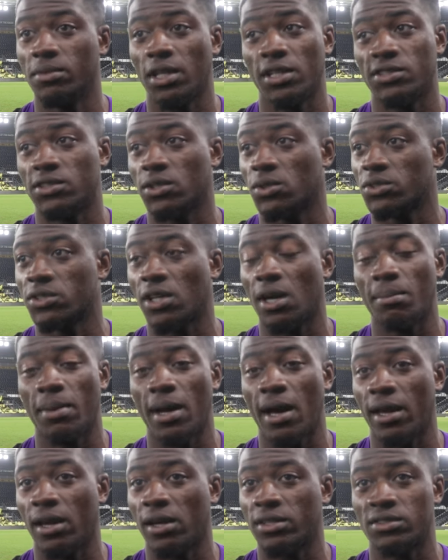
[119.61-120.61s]
They still stuck
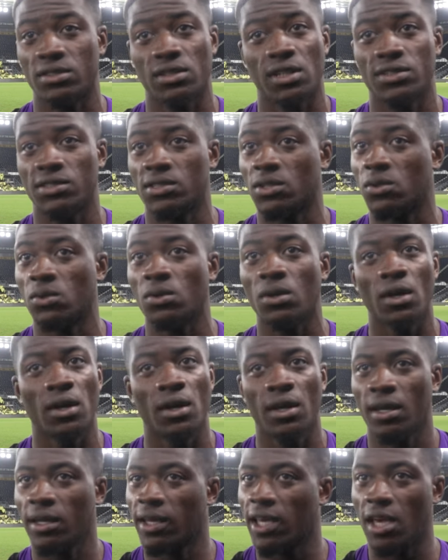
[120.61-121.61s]
by us and they still
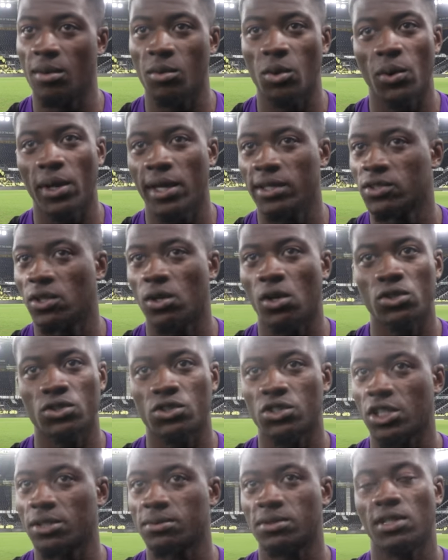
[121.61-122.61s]
came away to long
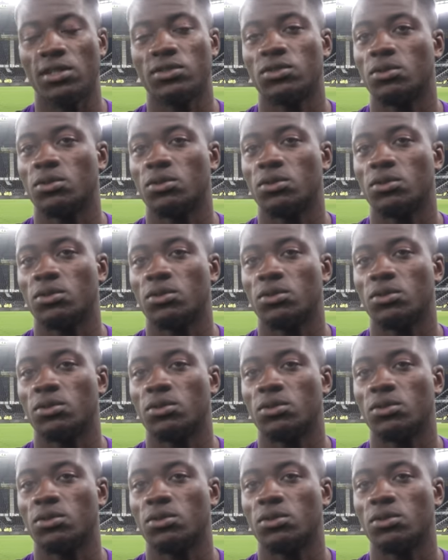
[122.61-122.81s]
trips. They